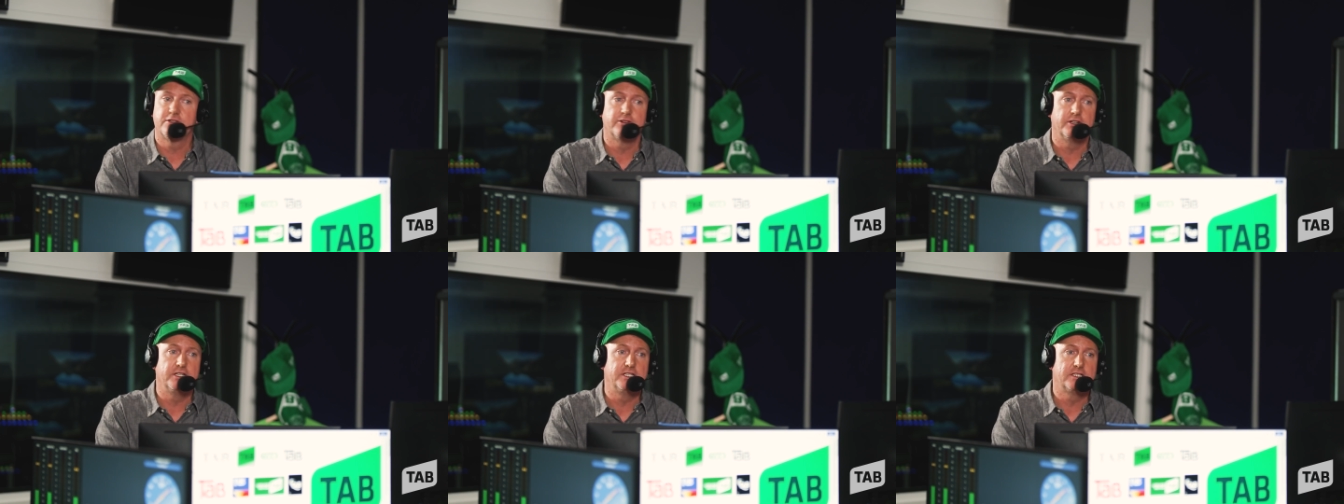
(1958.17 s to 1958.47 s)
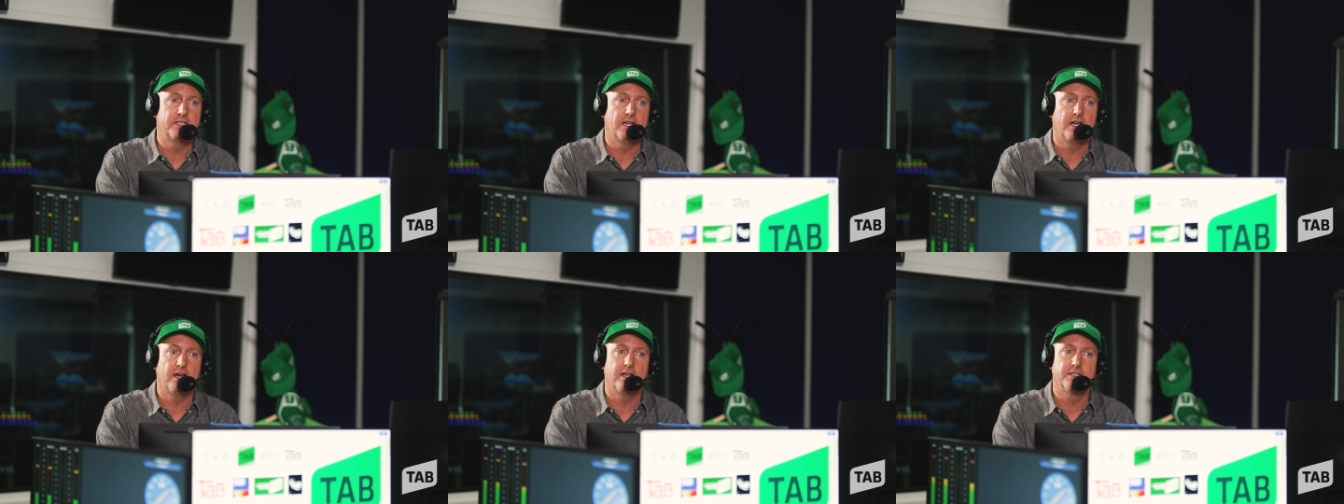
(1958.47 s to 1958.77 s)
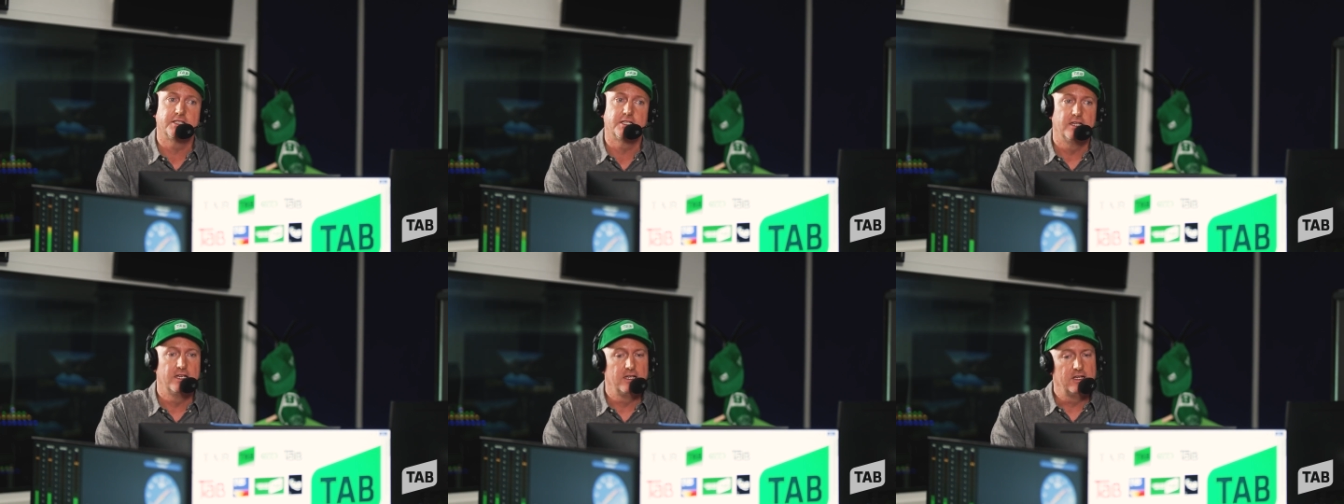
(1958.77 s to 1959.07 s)
3
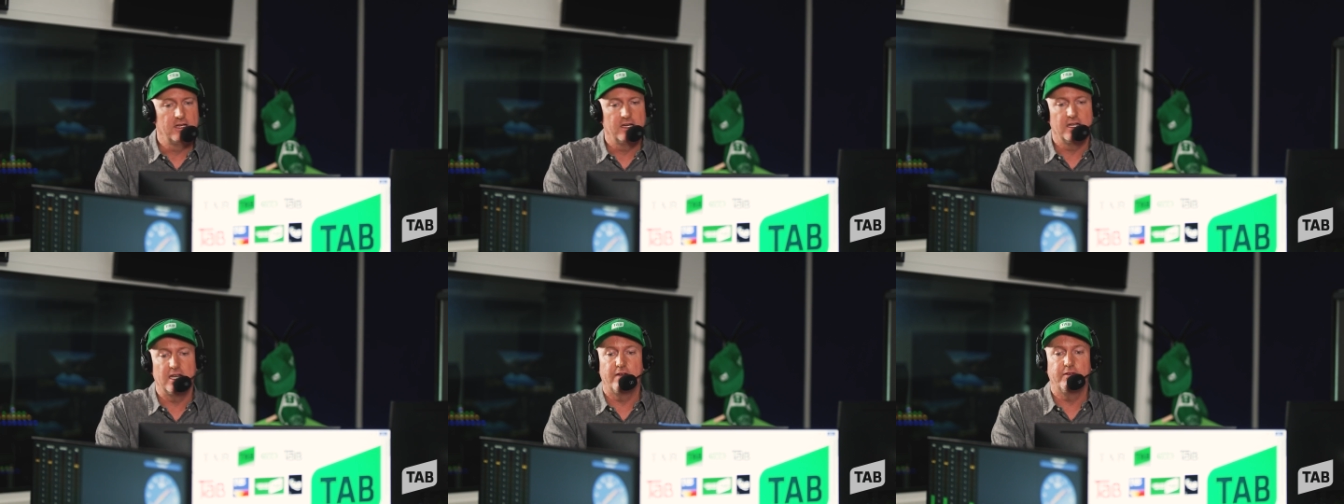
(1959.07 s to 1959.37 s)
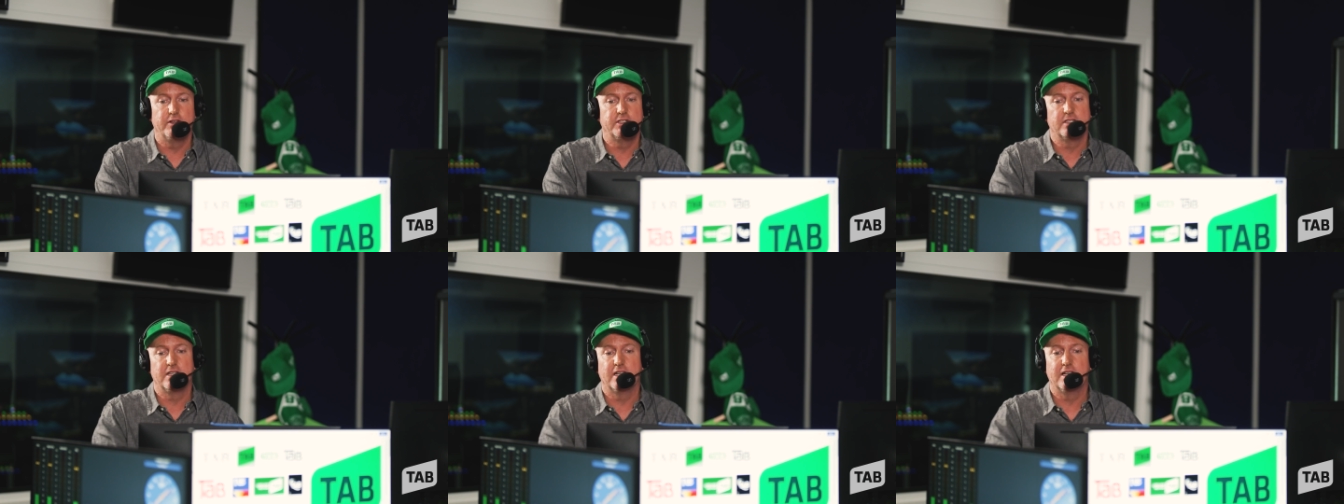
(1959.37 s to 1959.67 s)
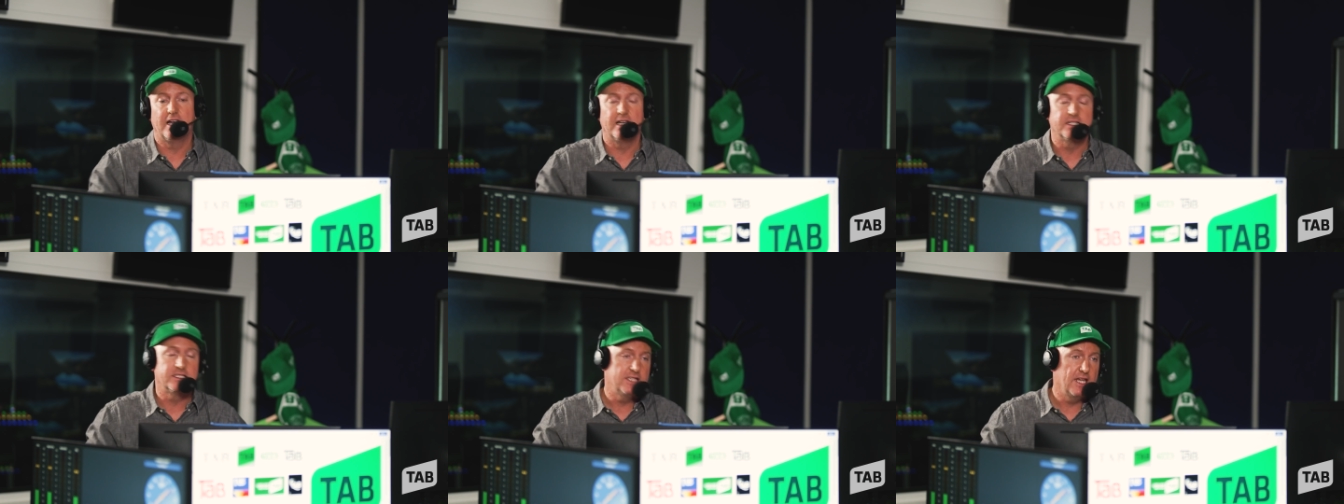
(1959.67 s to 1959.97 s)
starts, an average of their
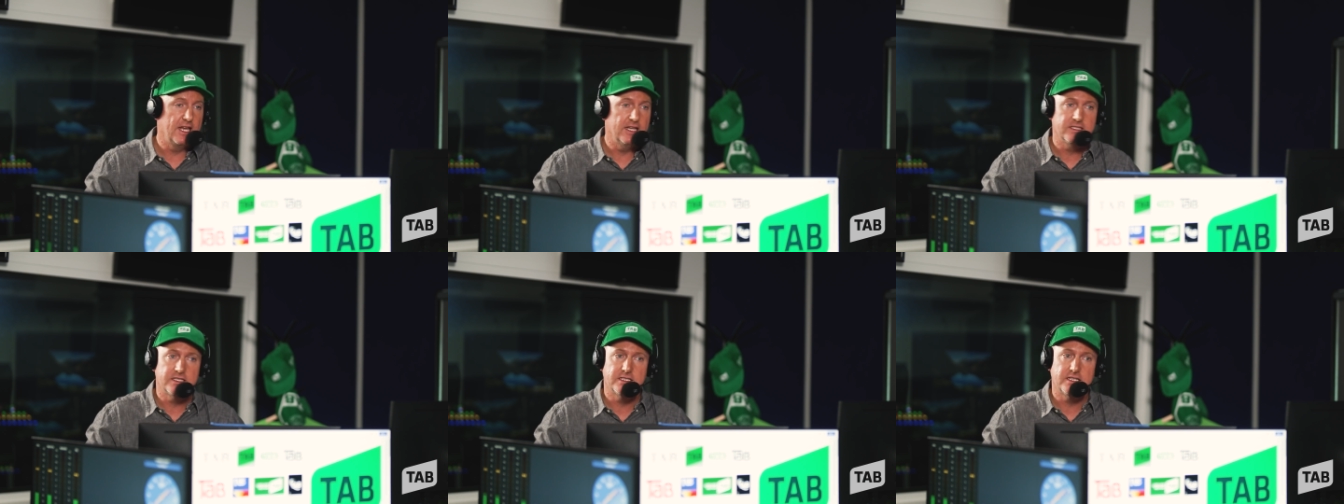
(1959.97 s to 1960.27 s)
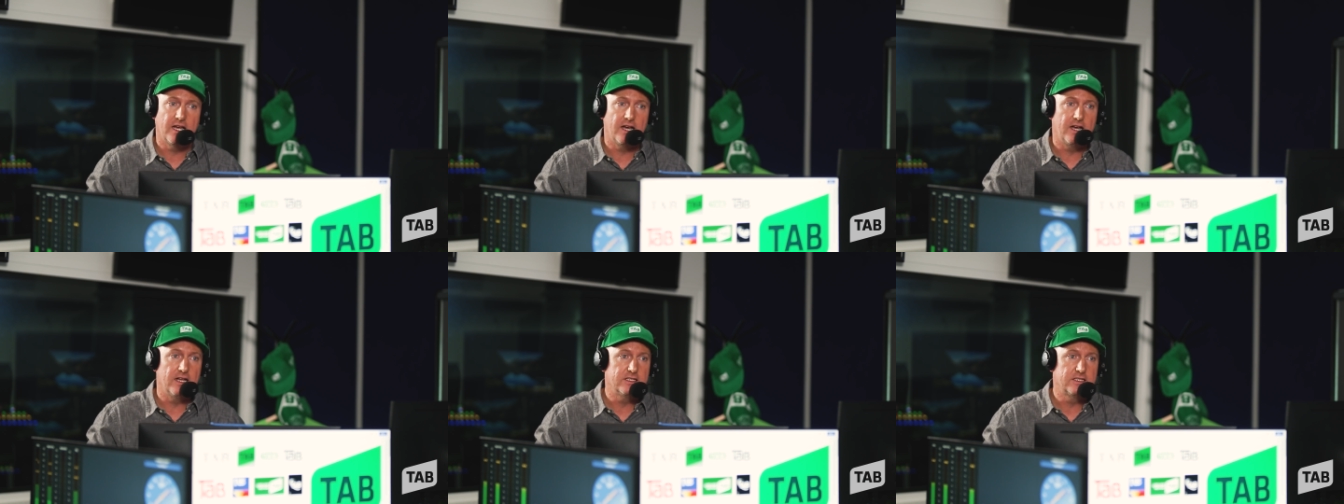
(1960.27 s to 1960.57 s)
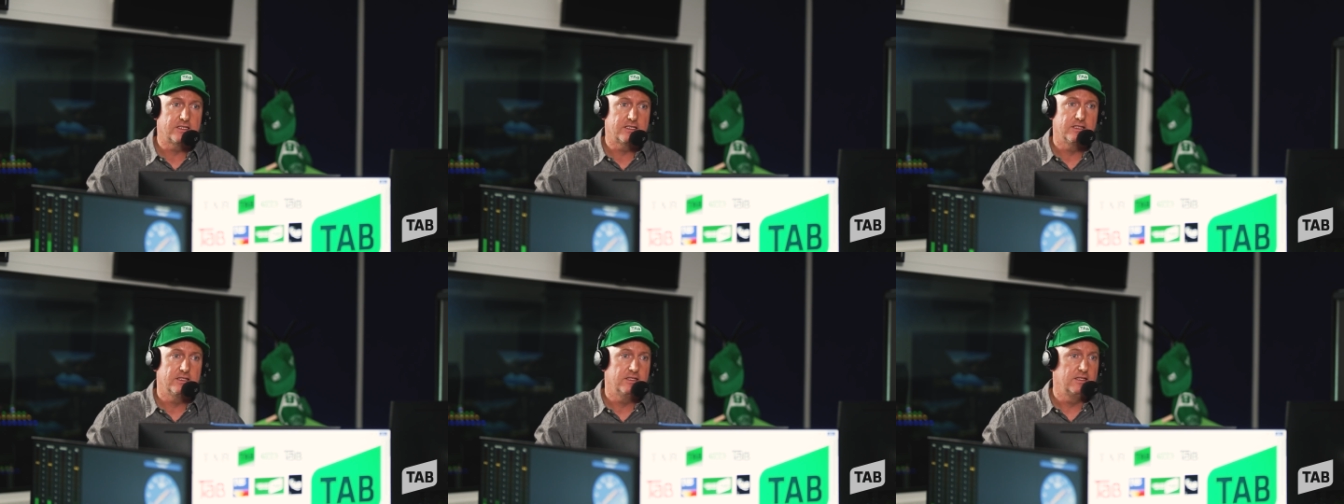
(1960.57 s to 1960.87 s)
last 10
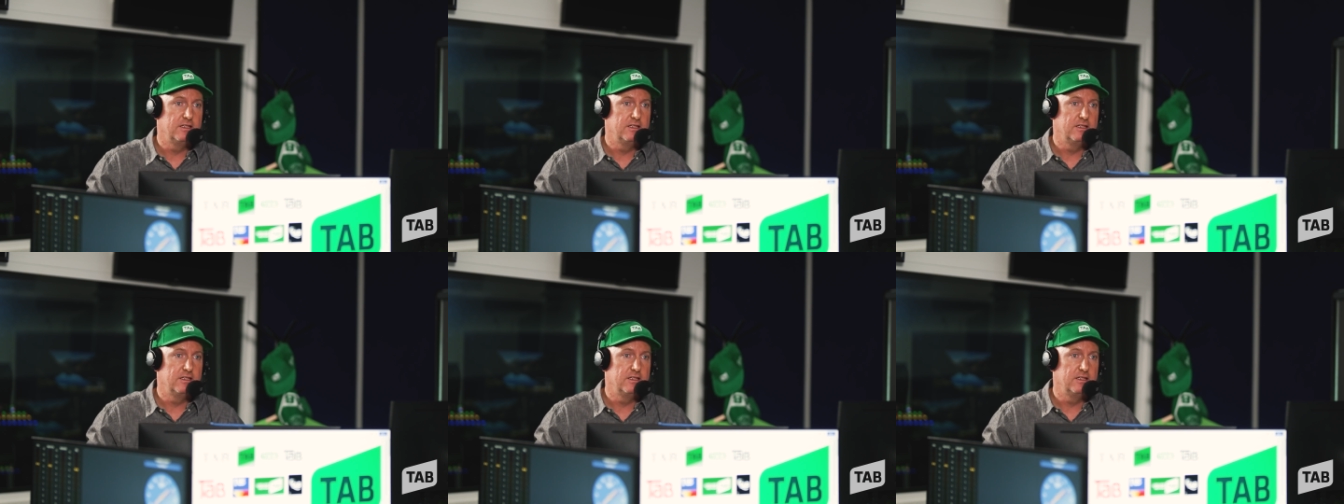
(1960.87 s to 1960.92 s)
starts.